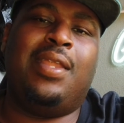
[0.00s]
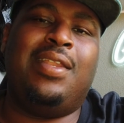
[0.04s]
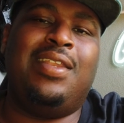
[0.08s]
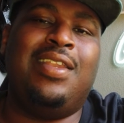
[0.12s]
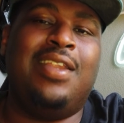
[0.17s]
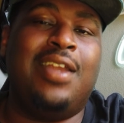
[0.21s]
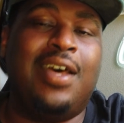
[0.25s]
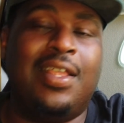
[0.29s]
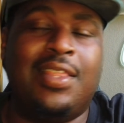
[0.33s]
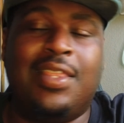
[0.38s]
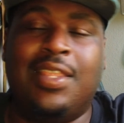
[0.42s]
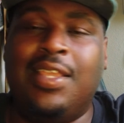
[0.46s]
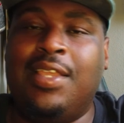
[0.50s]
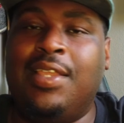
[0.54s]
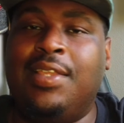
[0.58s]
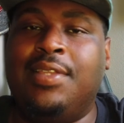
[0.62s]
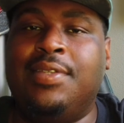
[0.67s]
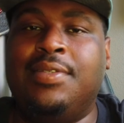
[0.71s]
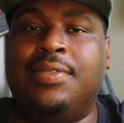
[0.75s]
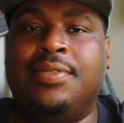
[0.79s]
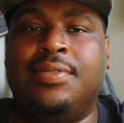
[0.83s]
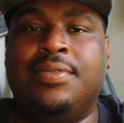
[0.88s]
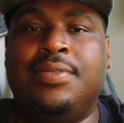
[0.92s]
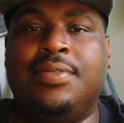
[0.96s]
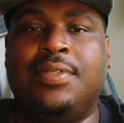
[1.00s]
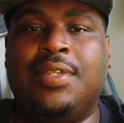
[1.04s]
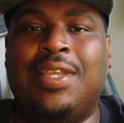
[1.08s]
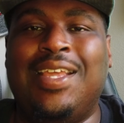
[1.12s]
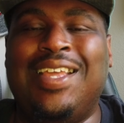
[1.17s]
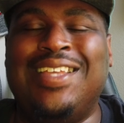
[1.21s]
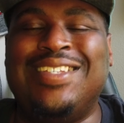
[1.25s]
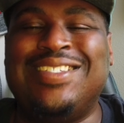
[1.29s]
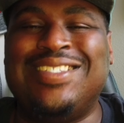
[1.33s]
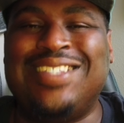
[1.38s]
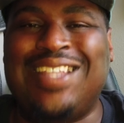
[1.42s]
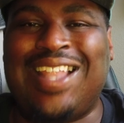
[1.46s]
Nothing
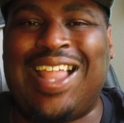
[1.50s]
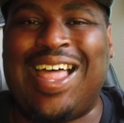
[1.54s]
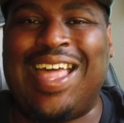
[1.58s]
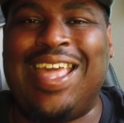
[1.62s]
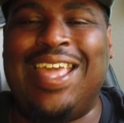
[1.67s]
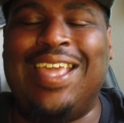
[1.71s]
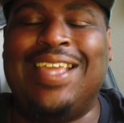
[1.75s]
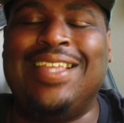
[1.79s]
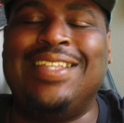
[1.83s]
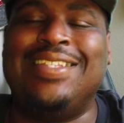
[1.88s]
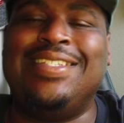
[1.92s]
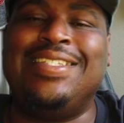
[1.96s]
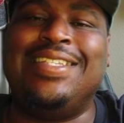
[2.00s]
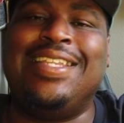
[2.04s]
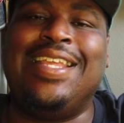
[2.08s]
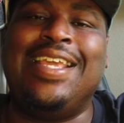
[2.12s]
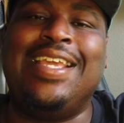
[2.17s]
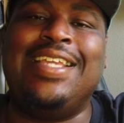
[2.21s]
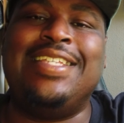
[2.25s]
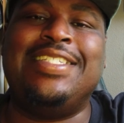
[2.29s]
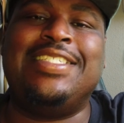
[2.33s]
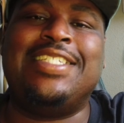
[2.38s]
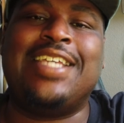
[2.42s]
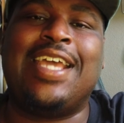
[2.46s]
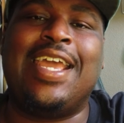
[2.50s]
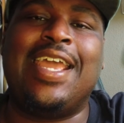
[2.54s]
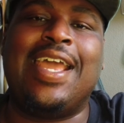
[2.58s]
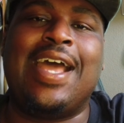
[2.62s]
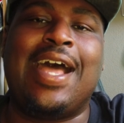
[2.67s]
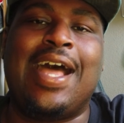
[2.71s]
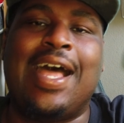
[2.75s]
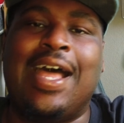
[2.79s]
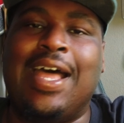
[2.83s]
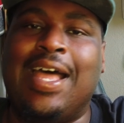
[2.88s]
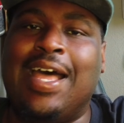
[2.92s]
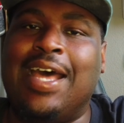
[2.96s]
is like DJI.
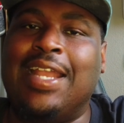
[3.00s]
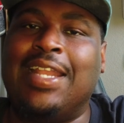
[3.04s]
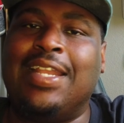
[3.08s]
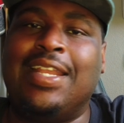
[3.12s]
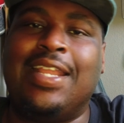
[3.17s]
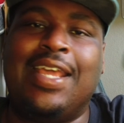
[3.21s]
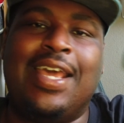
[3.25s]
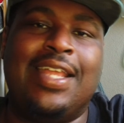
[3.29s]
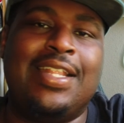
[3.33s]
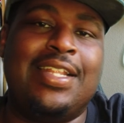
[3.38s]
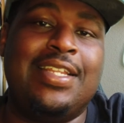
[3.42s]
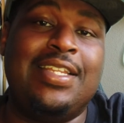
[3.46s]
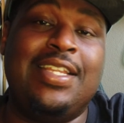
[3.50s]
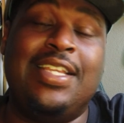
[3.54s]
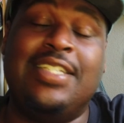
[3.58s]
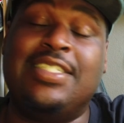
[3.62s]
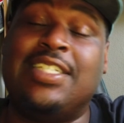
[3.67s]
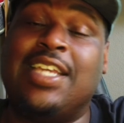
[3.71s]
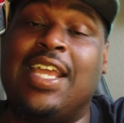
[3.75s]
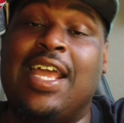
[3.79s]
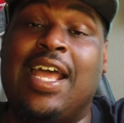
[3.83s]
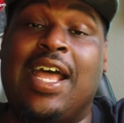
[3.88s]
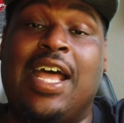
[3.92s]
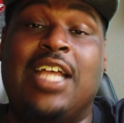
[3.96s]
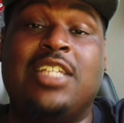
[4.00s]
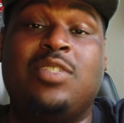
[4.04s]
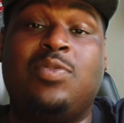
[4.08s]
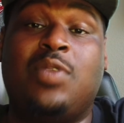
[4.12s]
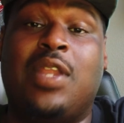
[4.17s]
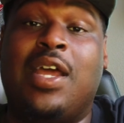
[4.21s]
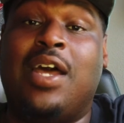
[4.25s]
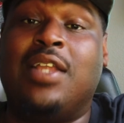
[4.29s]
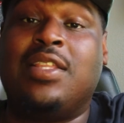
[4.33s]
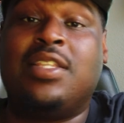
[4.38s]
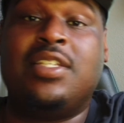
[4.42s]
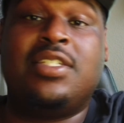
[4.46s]
I done had the DJIs
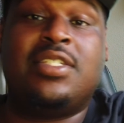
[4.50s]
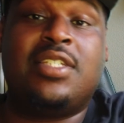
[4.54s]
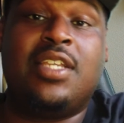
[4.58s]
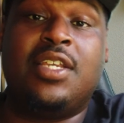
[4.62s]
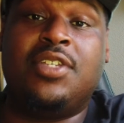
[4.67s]
without the